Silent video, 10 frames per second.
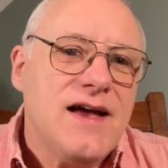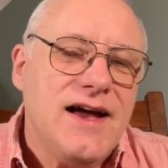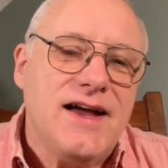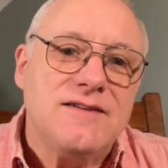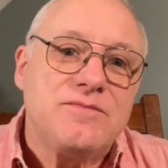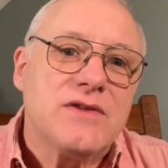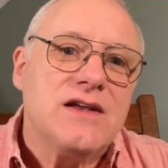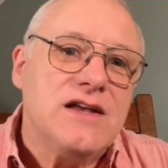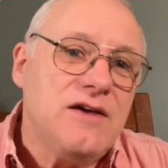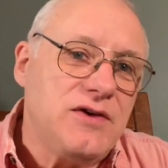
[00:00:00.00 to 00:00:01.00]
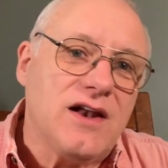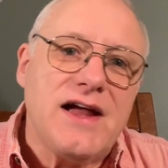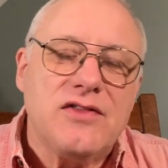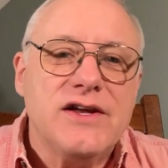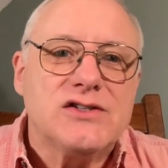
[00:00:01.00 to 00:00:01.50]
Hey, if you
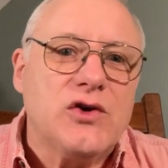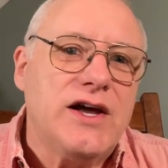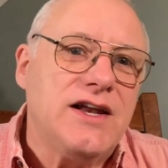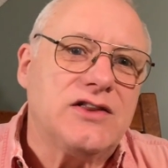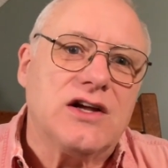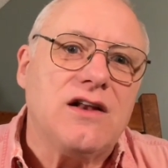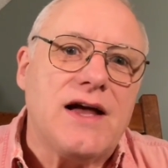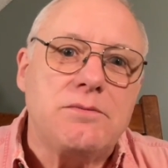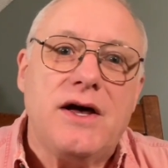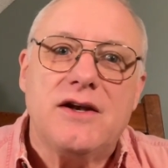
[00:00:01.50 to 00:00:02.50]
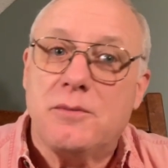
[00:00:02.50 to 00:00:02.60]
like this, go ahead and hit the like button.